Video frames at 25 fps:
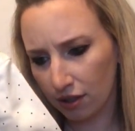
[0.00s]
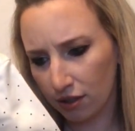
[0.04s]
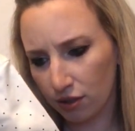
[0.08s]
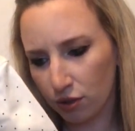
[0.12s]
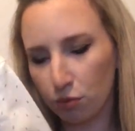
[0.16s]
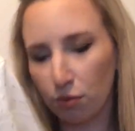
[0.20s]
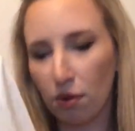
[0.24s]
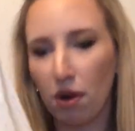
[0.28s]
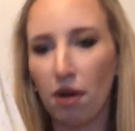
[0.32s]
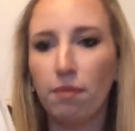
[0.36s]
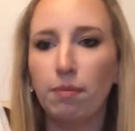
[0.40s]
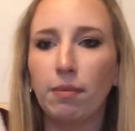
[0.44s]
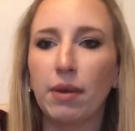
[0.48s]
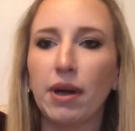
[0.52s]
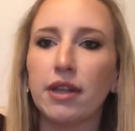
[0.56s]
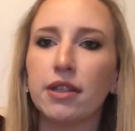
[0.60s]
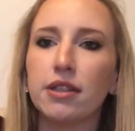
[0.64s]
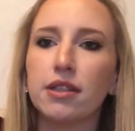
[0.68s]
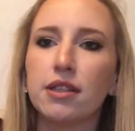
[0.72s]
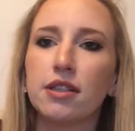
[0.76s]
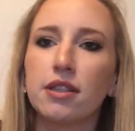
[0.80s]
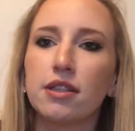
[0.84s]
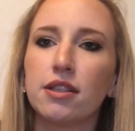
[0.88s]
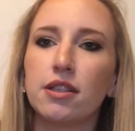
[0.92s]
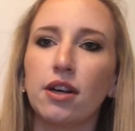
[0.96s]
12
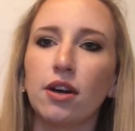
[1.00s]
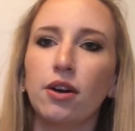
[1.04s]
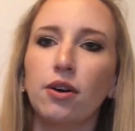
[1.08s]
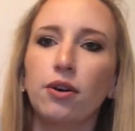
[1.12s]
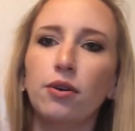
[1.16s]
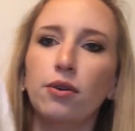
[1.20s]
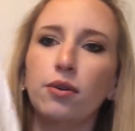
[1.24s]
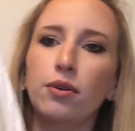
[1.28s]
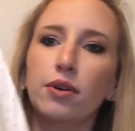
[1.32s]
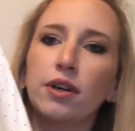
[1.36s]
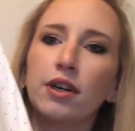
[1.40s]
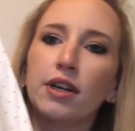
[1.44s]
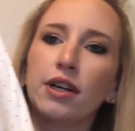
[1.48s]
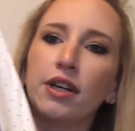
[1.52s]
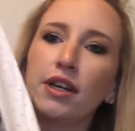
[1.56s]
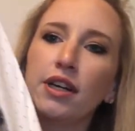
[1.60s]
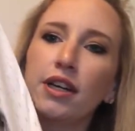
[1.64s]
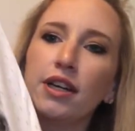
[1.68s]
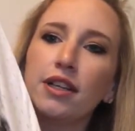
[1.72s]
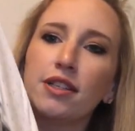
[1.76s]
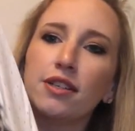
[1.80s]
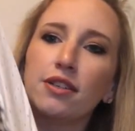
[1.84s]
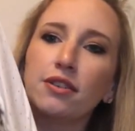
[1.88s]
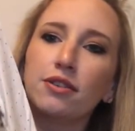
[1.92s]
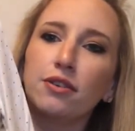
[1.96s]
months. So
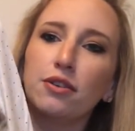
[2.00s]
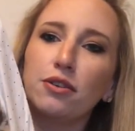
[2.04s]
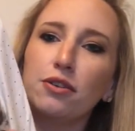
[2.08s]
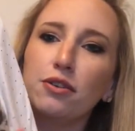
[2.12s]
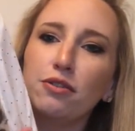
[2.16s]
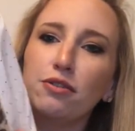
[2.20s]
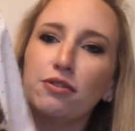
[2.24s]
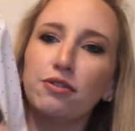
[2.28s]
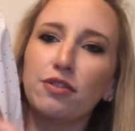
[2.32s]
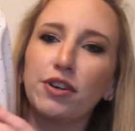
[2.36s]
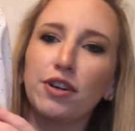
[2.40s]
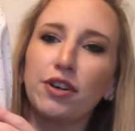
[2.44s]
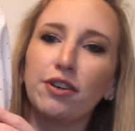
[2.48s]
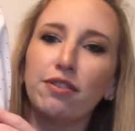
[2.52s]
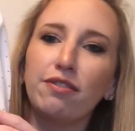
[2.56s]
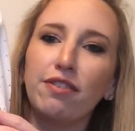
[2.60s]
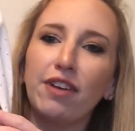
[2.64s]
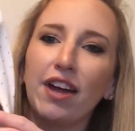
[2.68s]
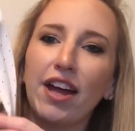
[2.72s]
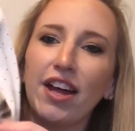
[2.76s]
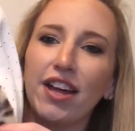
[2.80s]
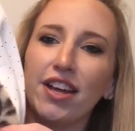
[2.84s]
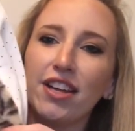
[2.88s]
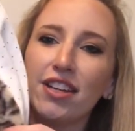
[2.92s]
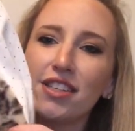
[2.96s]
it's a little fur
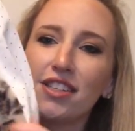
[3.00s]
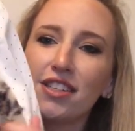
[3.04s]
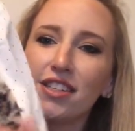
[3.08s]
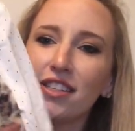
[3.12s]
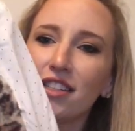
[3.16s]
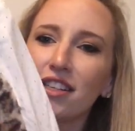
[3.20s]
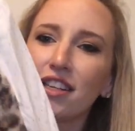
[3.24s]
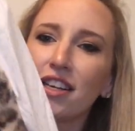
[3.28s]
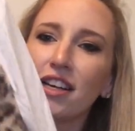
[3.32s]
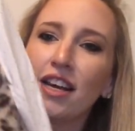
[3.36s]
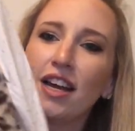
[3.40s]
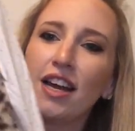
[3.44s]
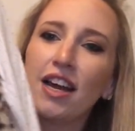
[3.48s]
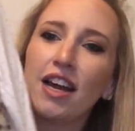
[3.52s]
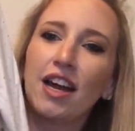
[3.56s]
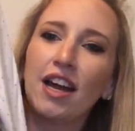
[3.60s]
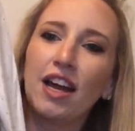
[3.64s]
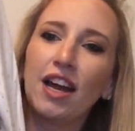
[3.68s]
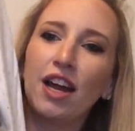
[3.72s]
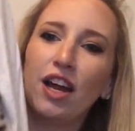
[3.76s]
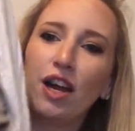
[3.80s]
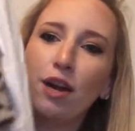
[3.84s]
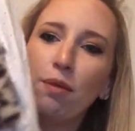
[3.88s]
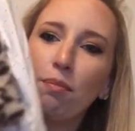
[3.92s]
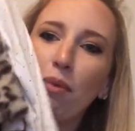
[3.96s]
vest
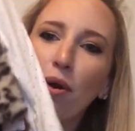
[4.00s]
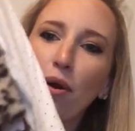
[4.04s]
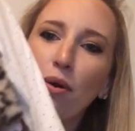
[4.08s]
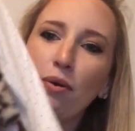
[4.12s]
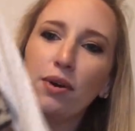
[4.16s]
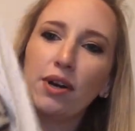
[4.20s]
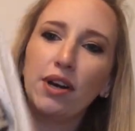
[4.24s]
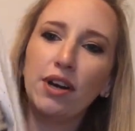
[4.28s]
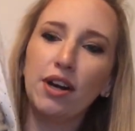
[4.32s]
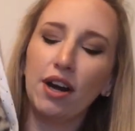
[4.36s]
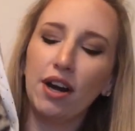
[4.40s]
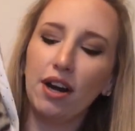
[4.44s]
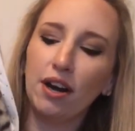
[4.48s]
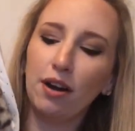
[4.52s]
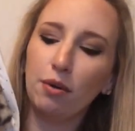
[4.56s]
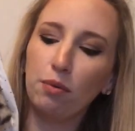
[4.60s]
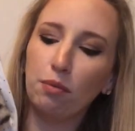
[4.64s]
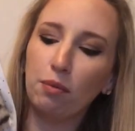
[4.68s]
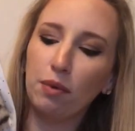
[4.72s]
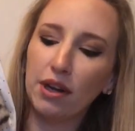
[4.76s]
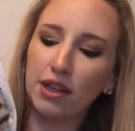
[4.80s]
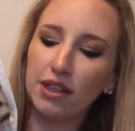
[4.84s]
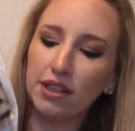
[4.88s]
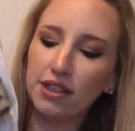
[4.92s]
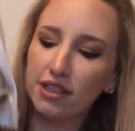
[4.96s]
and a polka dot
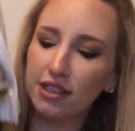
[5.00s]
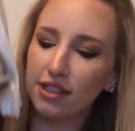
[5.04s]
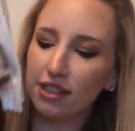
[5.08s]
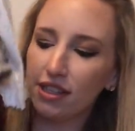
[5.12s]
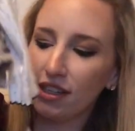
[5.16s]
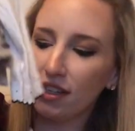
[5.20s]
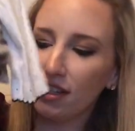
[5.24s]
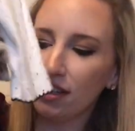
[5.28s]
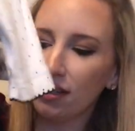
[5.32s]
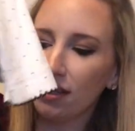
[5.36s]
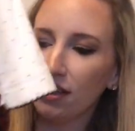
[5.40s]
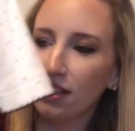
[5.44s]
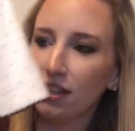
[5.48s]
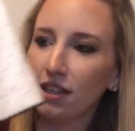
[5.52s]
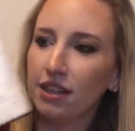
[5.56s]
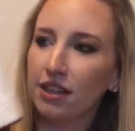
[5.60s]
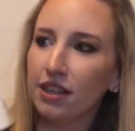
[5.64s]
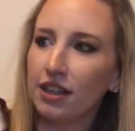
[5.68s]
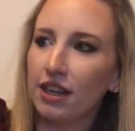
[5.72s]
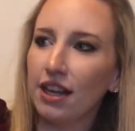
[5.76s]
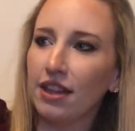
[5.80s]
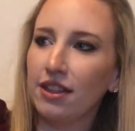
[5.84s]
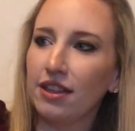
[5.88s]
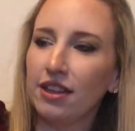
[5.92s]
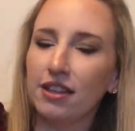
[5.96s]
onesie
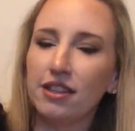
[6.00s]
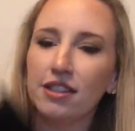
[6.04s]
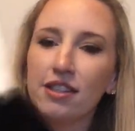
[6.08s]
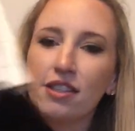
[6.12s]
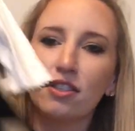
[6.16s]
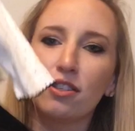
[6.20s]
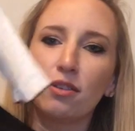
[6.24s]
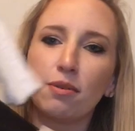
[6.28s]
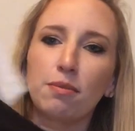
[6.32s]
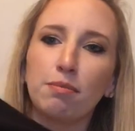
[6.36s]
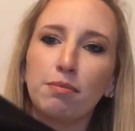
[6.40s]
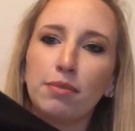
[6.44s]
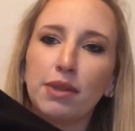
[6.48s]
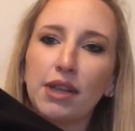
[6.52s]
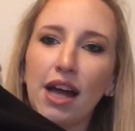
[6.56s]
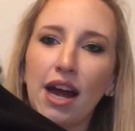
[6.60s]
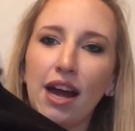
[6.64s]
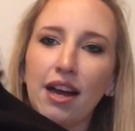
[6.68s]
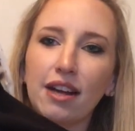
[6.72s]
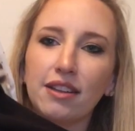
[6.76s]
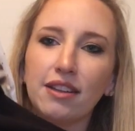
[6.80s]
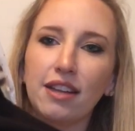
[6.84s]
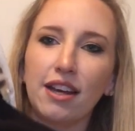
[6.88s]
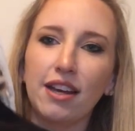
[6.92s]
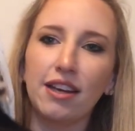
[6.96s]
and then some
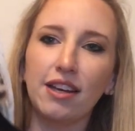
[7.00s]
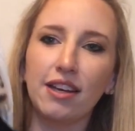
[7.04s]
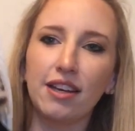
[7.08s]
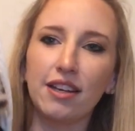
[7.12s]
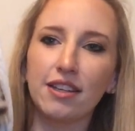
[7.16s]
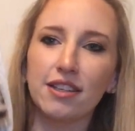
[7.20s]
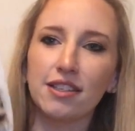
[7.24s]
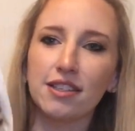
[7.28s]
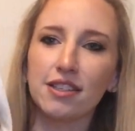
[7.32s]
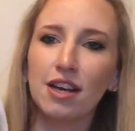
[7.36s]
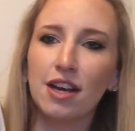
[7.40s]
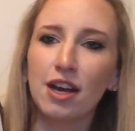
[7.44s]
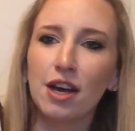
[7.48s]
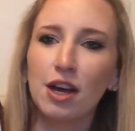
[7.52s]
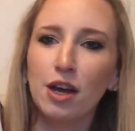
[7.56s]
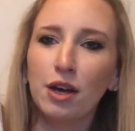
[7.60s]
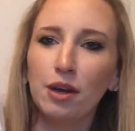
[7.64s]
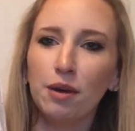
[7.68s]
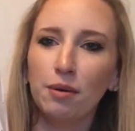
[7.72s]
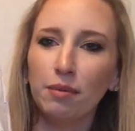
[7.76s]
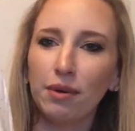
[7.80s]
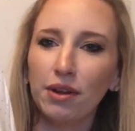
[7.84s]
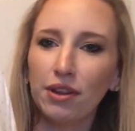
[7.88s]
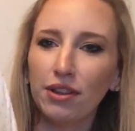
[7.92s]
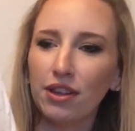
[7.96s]
black leggings.
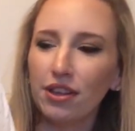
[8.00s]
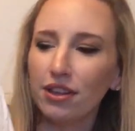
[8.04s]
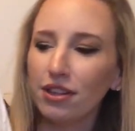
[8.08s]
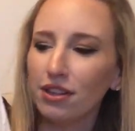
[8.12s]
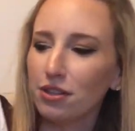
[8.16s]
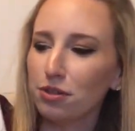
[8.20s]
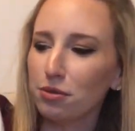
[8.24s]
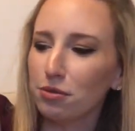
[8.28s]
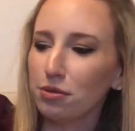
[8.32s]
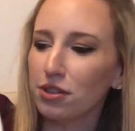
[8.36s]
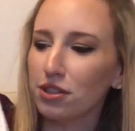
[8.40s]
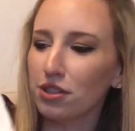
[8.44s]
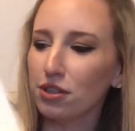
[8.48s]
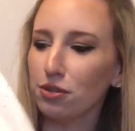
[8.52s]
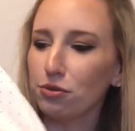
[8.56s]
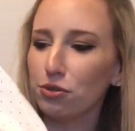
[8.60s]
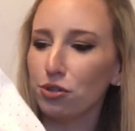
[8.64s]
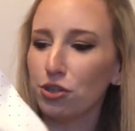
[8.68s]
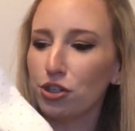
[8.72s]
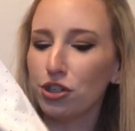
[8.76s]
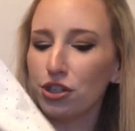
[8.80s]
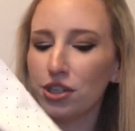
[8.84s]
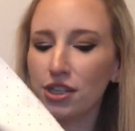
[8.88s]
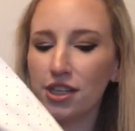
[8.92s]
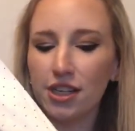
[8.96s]
I thought this was so
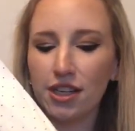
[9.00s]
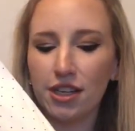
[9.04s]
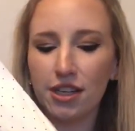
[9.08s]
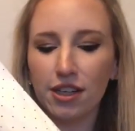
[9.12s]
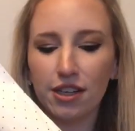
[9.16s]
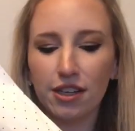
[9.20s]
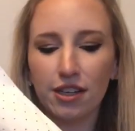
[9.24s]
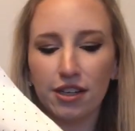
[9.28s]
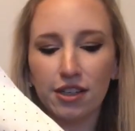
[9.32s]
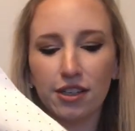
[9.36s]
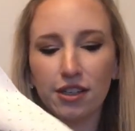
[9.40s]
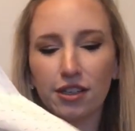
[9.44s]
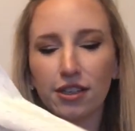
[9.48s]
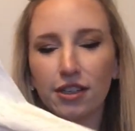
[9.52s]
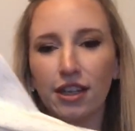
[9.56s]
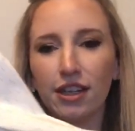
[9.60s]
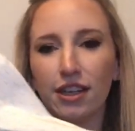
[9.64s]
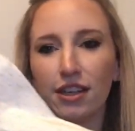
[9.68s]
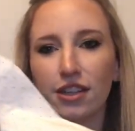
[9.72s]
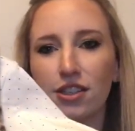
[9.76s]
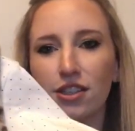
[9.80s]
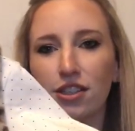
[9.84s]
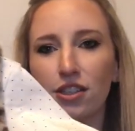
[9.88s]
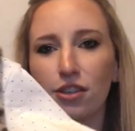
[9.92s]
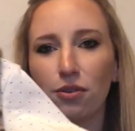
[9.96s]
chic, like
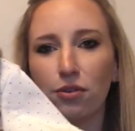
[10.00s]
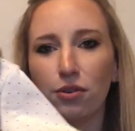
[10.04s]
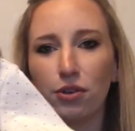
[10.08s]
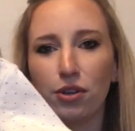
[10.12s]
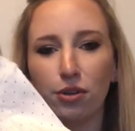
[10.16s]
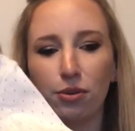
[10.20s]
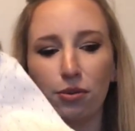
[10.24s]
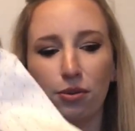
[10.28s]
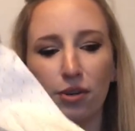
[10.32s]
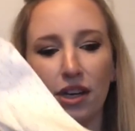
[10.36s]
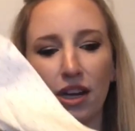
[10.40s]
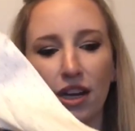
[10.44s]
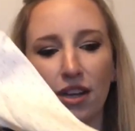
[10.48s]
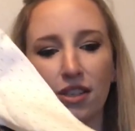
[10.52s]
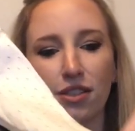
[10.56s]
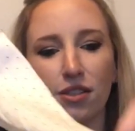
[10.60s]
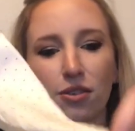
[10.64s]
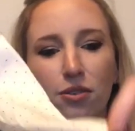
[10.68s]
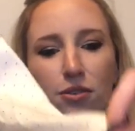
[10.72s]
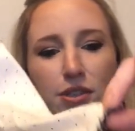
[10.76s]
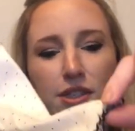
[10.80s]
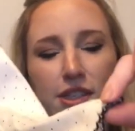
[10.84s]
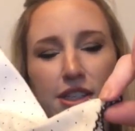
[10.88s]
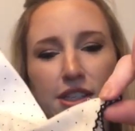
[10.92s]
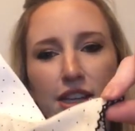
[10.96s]
so cute and has
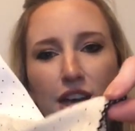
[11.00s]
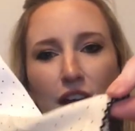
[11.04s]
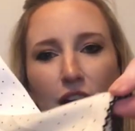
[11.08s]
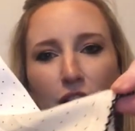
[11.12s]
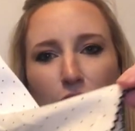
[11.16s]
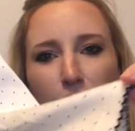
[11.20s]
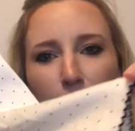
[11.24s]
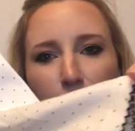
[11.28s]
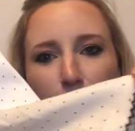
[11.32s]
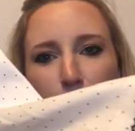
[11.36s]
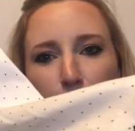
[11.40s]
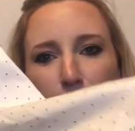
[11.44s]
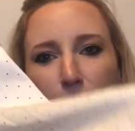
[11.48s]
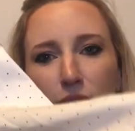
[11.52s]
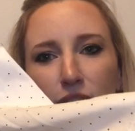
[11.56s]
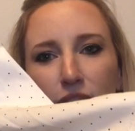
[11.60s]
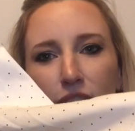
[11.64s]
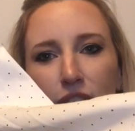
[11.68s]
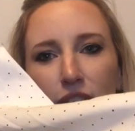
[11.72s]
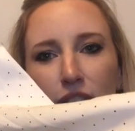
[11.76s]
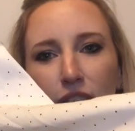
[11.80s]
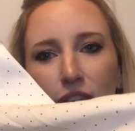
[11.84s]
little scallops.